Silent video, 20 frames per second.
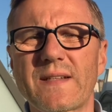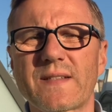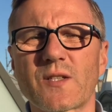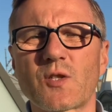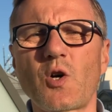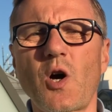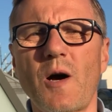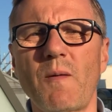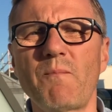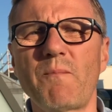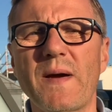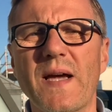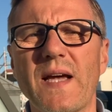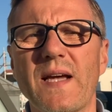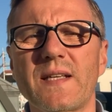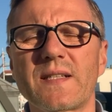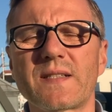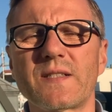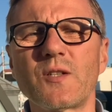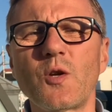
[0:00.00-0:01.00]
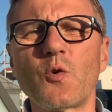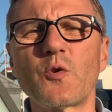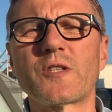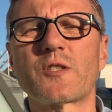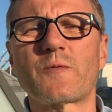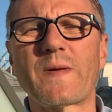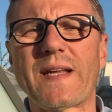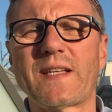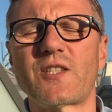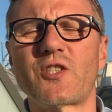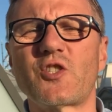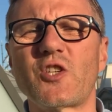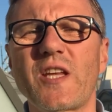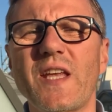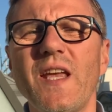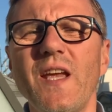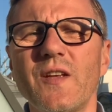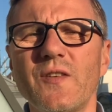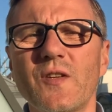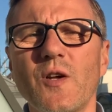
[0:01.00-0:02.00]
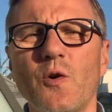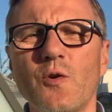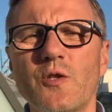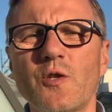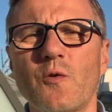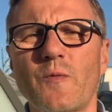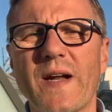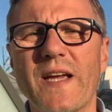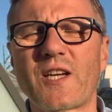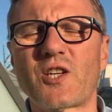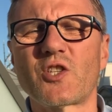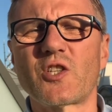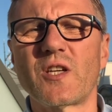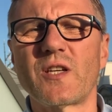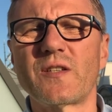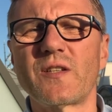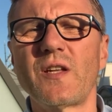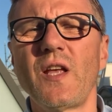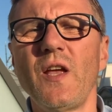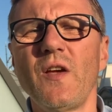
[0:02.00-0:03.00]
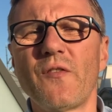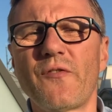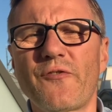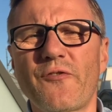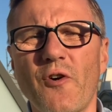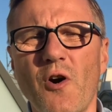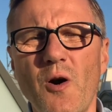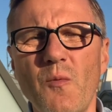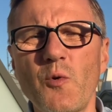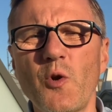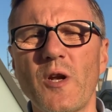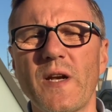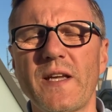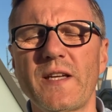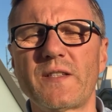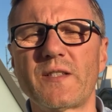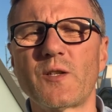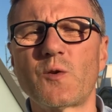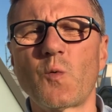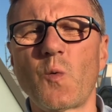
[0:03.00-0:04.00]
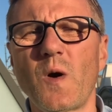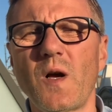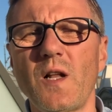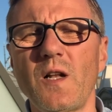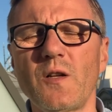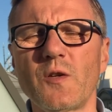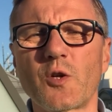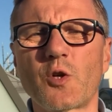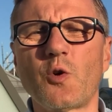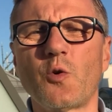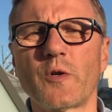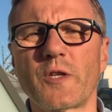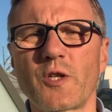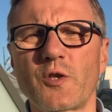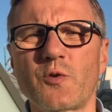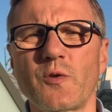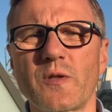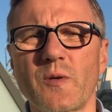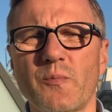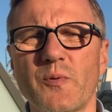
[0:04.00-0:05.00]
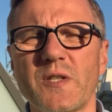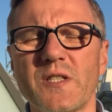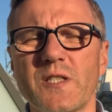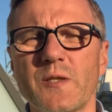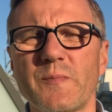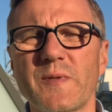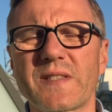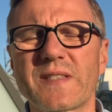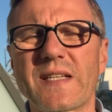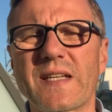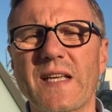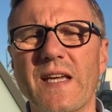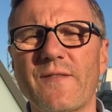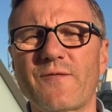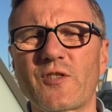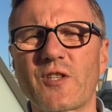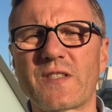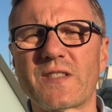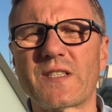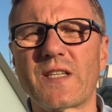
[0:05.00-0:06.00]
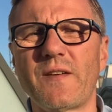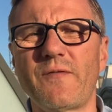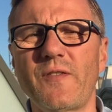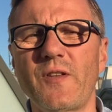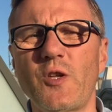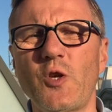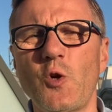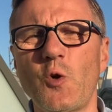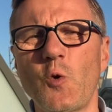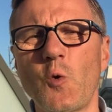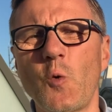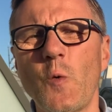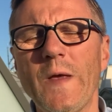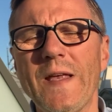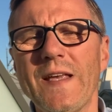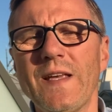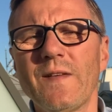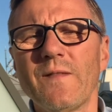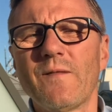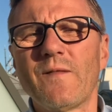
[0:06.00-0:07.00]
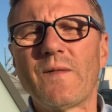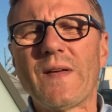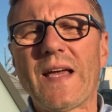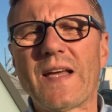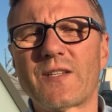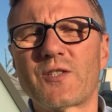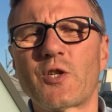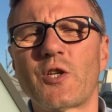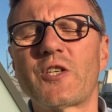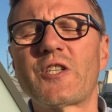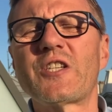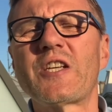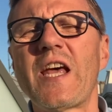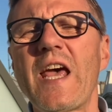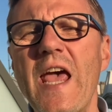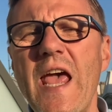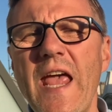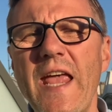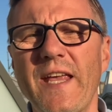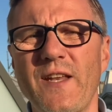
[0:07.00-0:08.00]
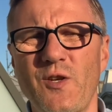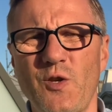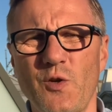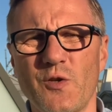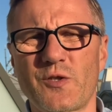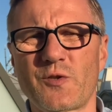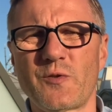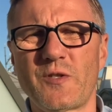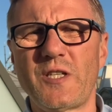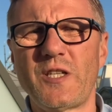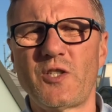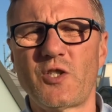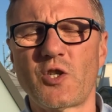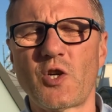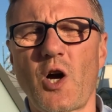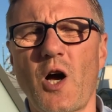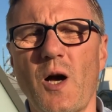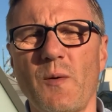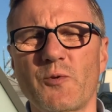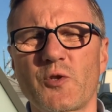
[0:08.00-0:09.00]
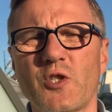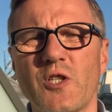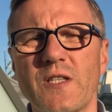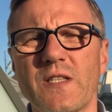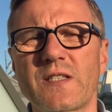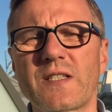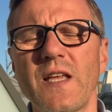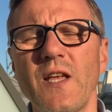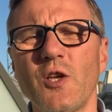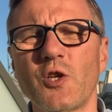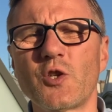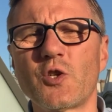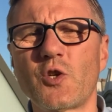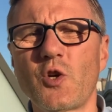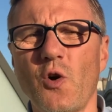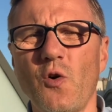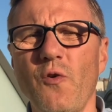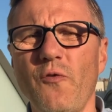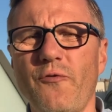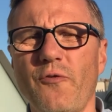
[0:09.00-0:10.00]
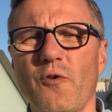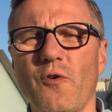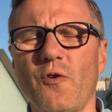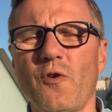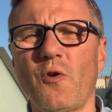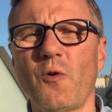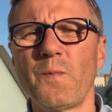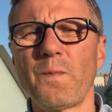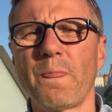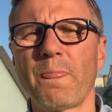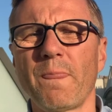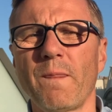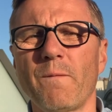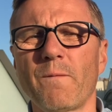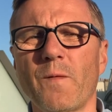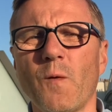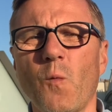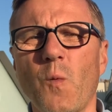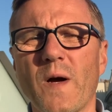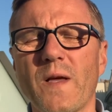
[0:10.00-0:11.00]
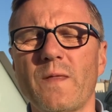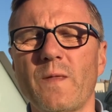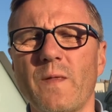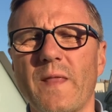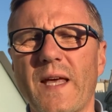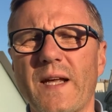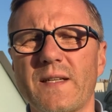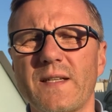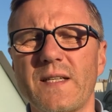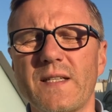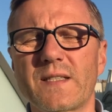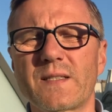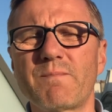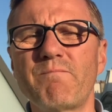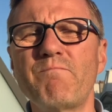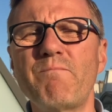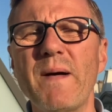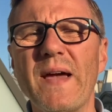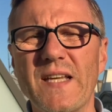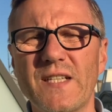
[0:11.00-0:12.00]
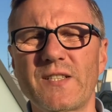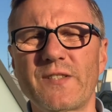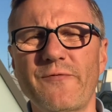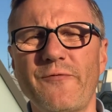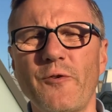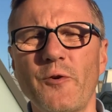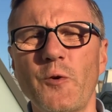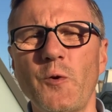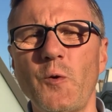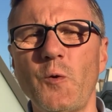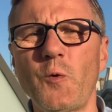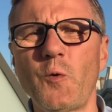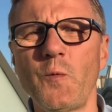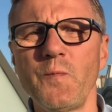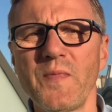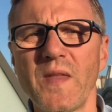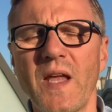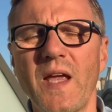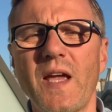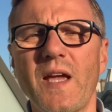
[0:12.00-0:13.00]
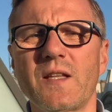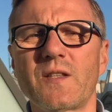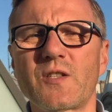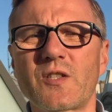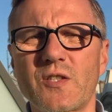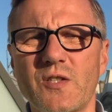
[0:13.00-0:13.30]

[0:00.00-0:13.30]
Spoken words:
a compass. No strategy, no direction. Formulate it well according to the principles that I have just given you. Ascertain your strategic options. Go for the one that is best for you, and